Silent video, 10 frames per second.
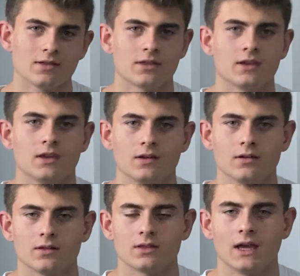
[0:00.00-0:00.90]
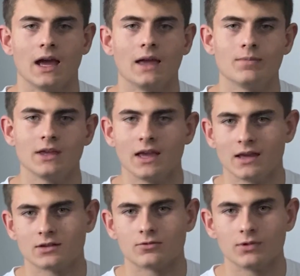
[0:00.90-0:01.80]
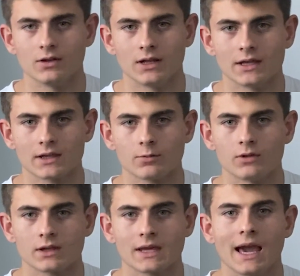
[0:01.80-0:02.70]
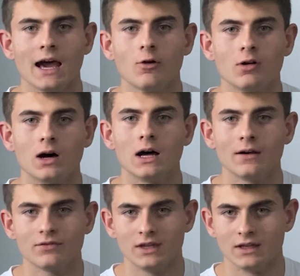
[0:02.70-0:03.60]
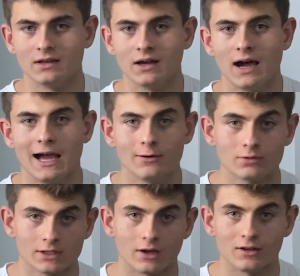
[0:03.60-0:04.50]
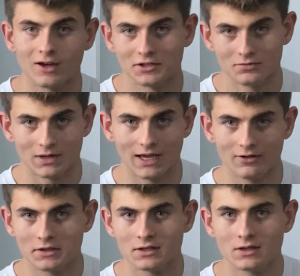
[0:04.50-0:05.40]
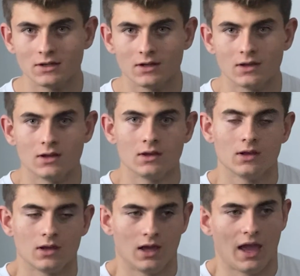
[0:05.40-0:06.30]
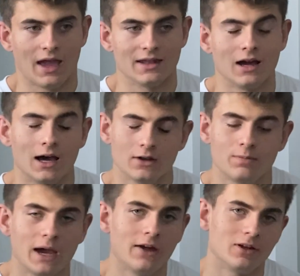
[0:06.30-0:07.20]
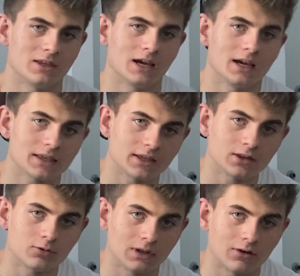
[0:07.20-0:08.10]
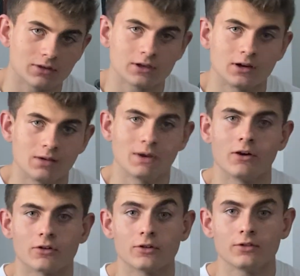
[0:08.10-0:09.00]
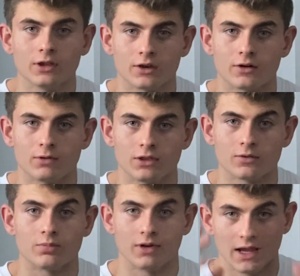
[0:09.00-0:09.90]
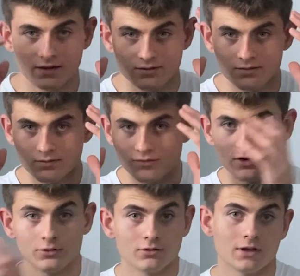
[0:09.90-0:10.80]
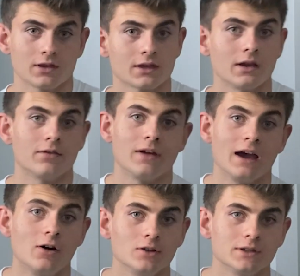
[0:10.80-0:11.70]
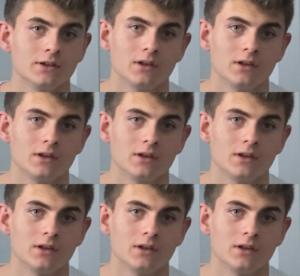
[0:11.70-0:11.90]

thing that I began to realize was how often I was on autopilot. And autopilot ties into what I was talking about earlier with your brain filtering stuff out,